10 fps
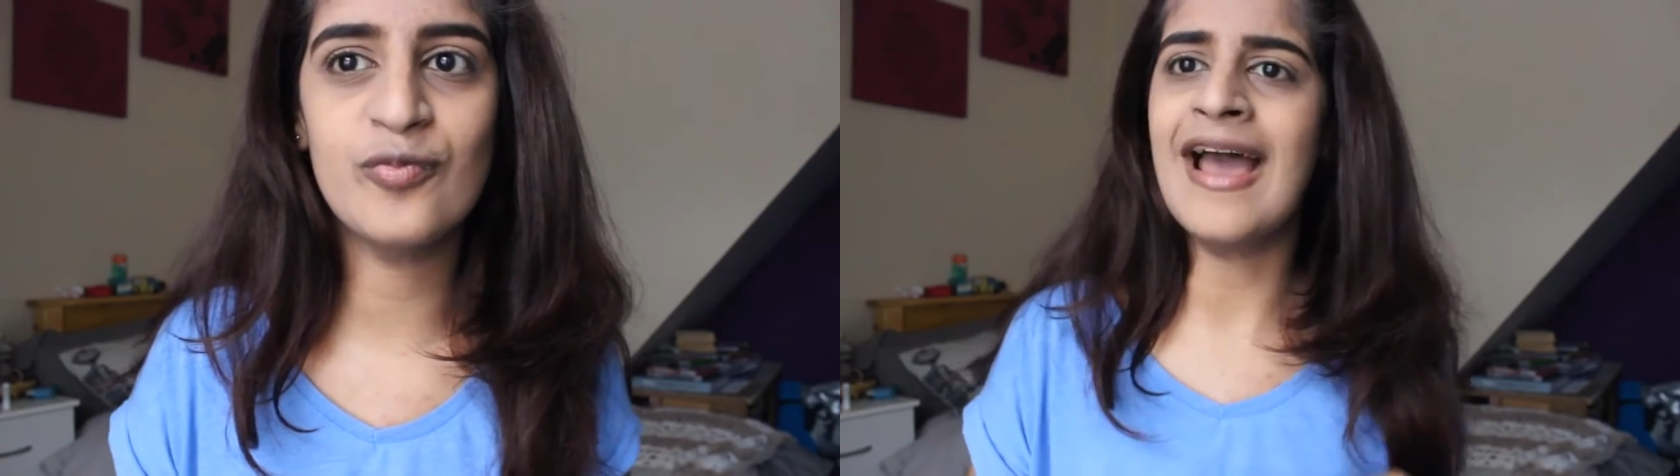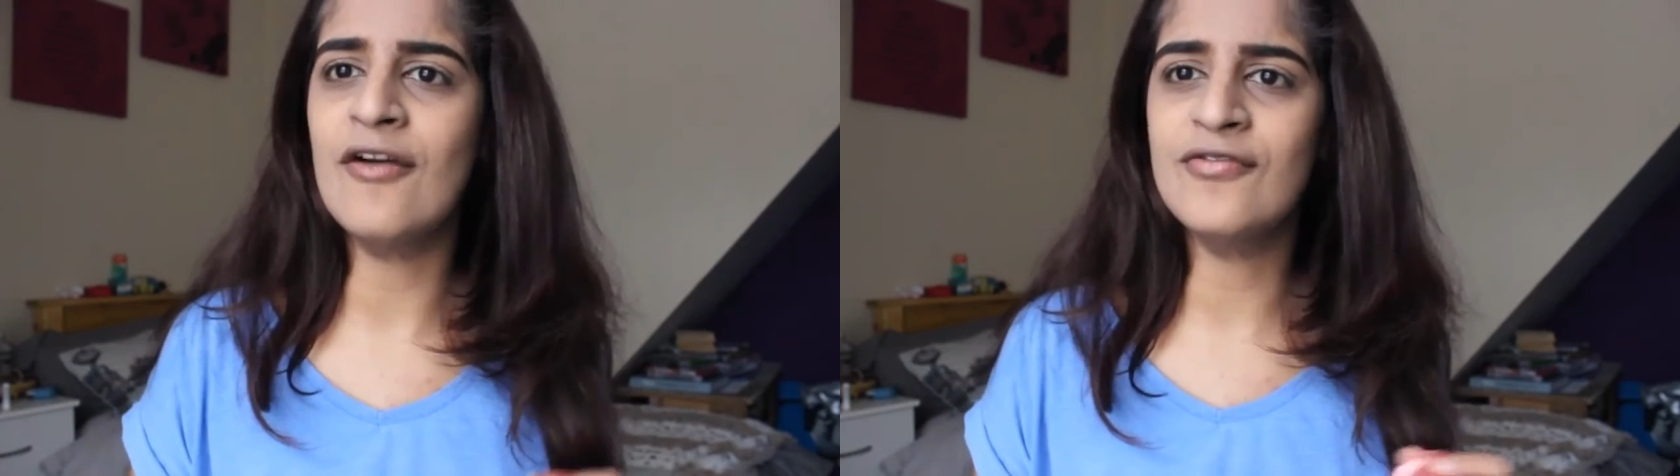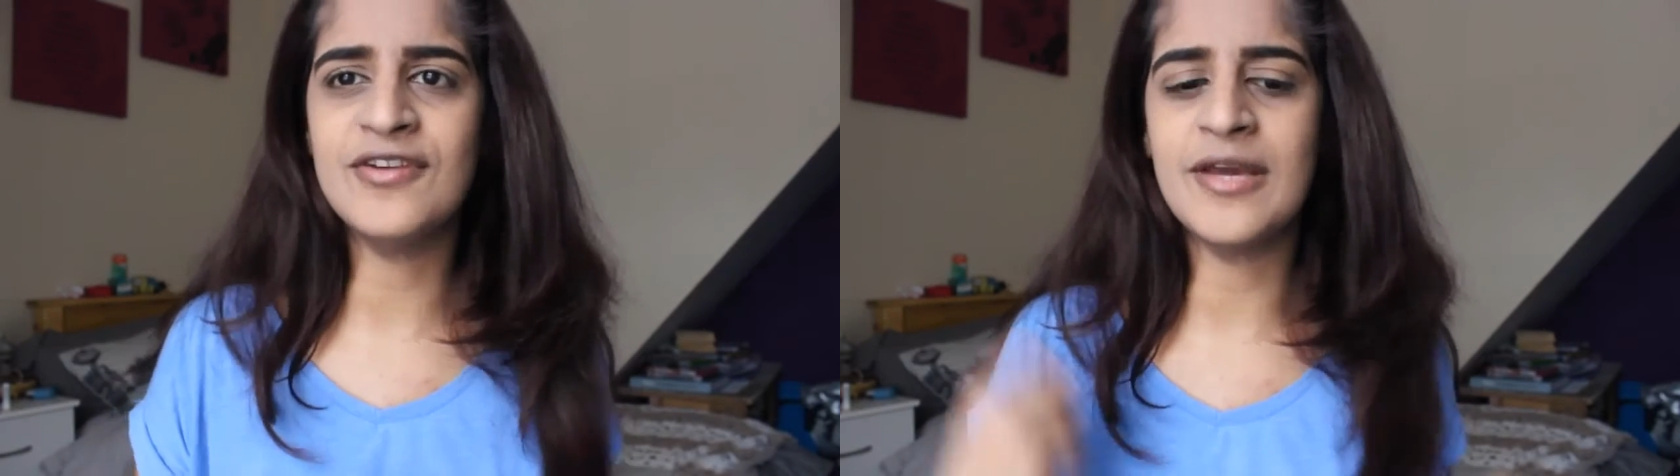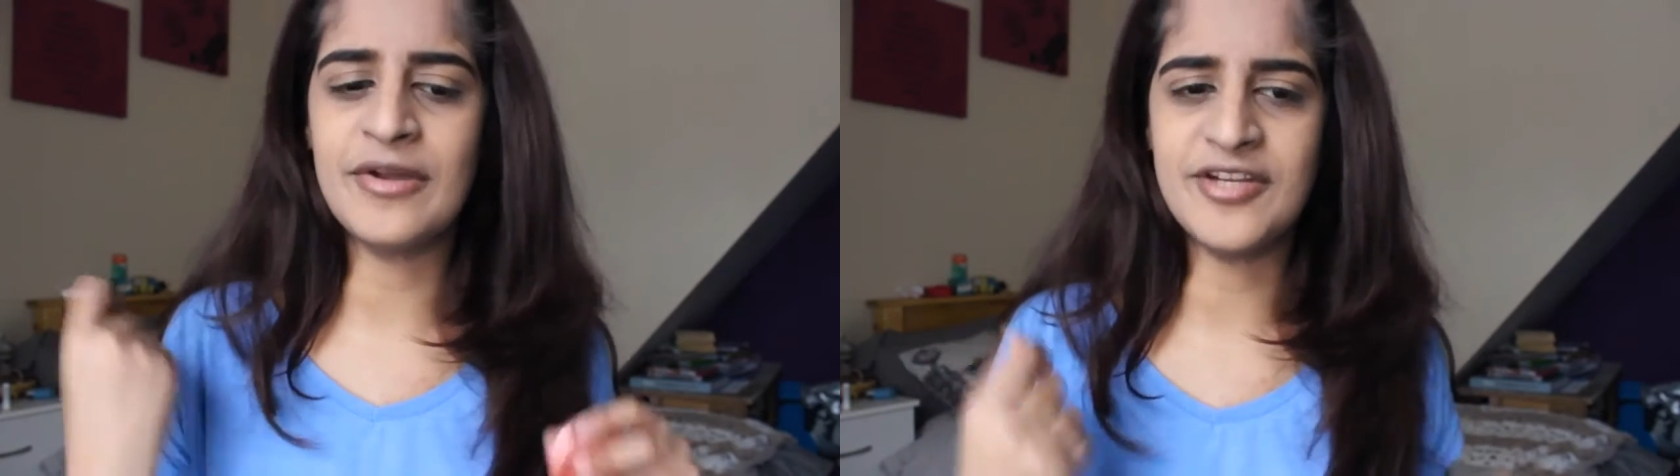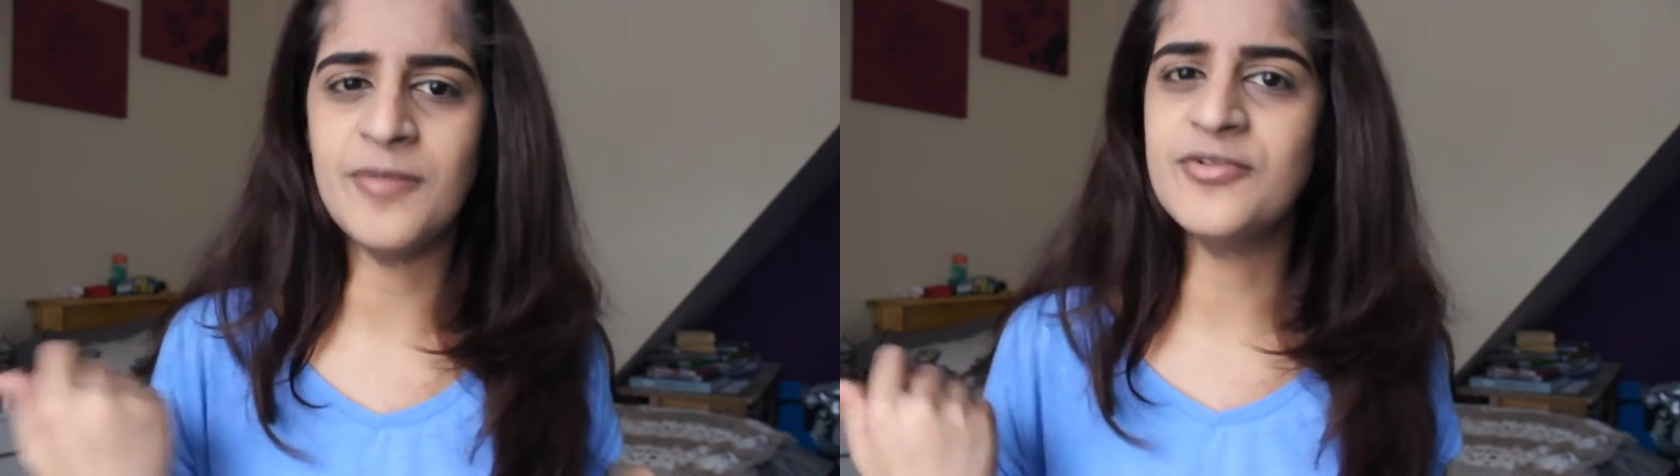have to take
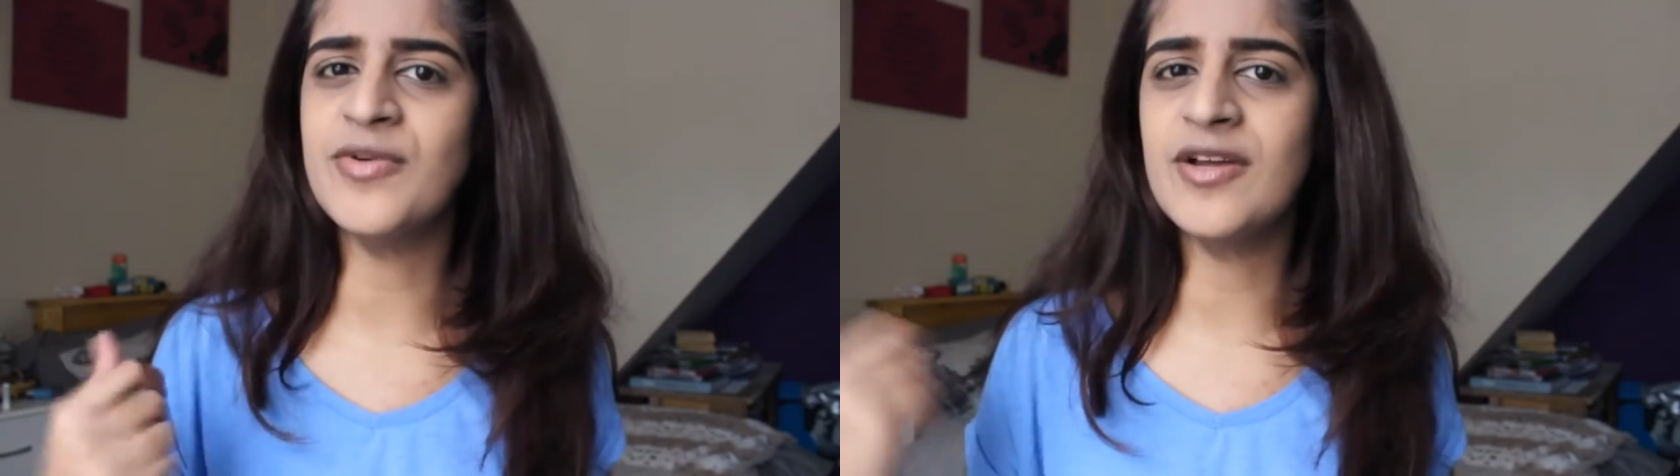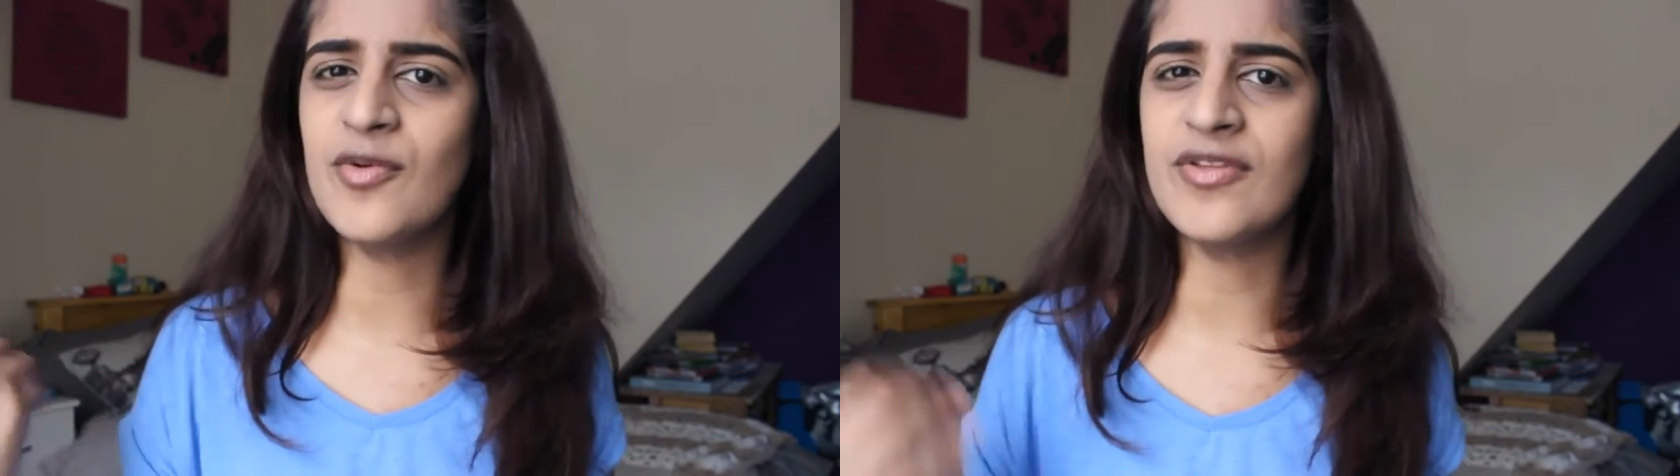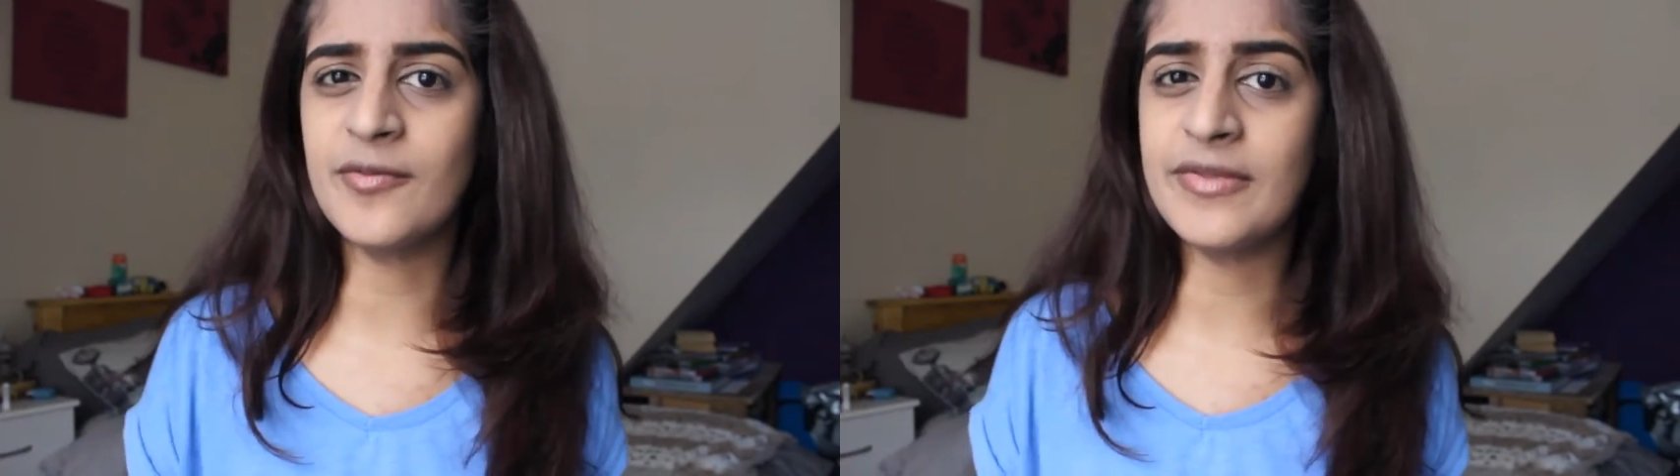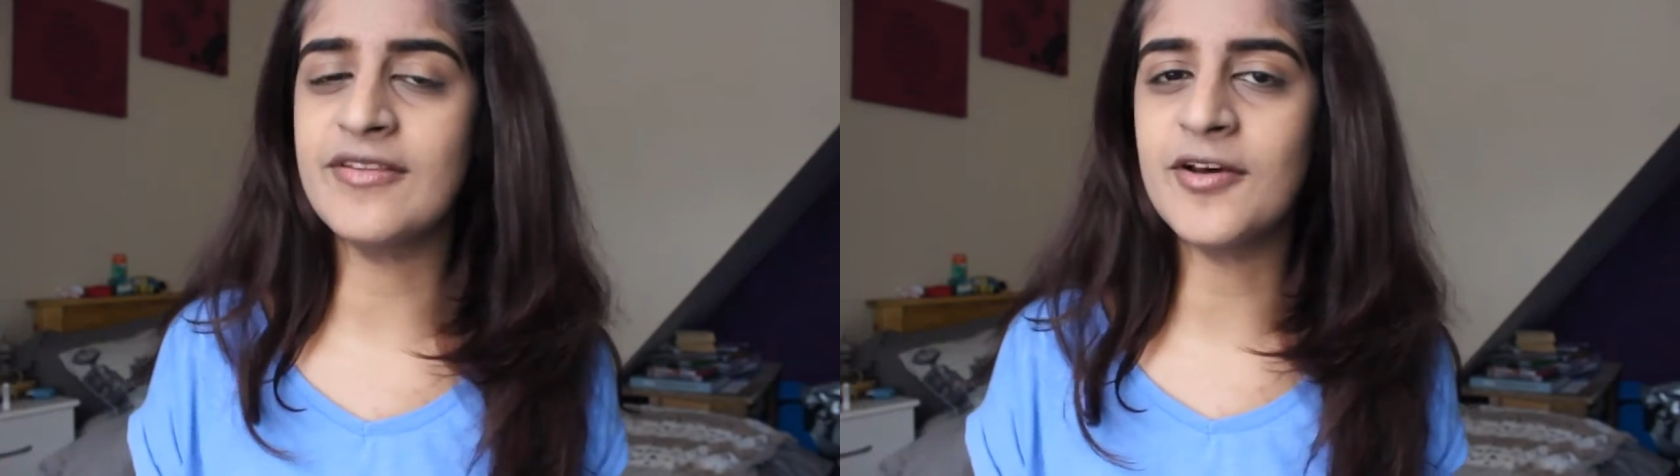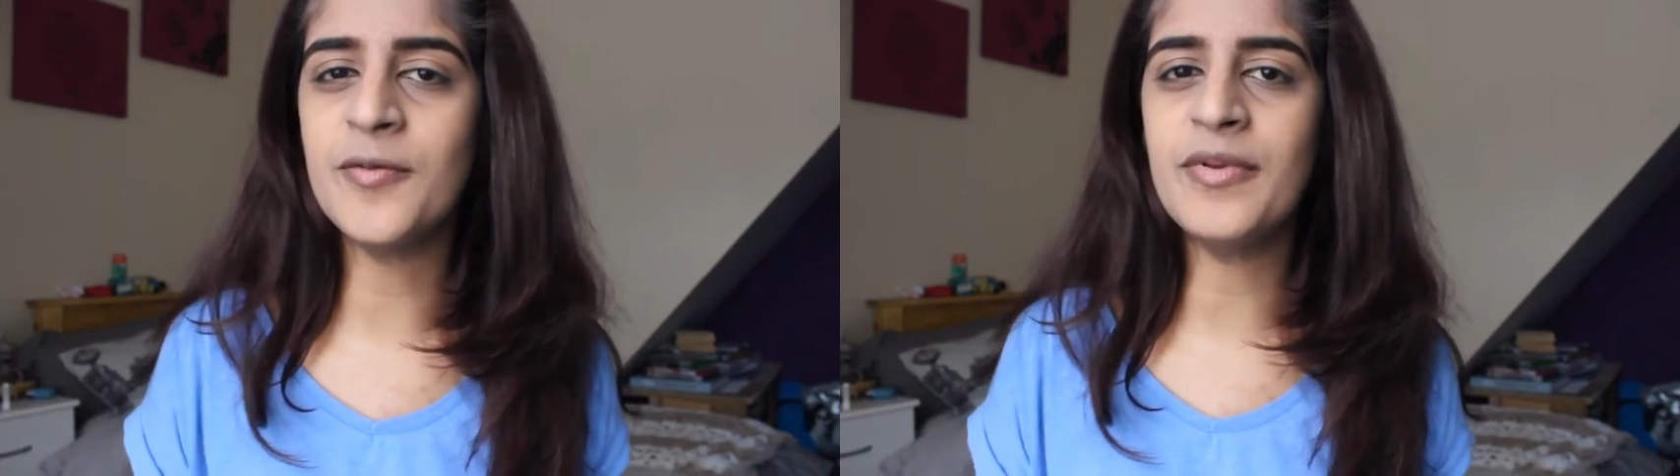my time to do it, otherwise I'll
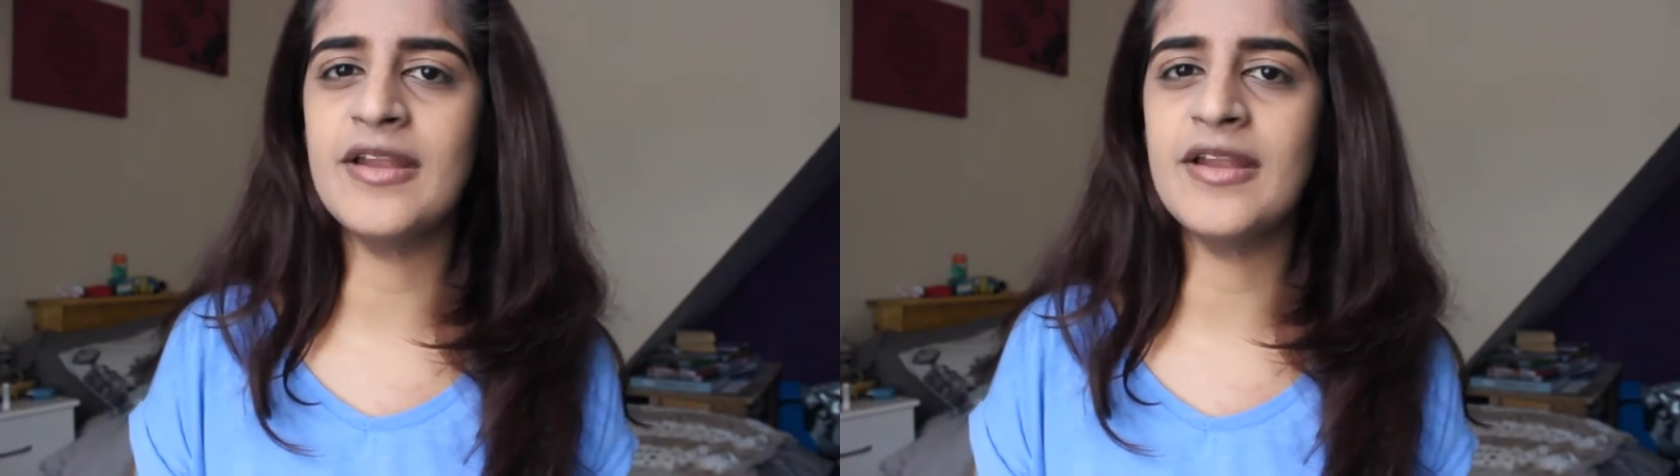mess it up,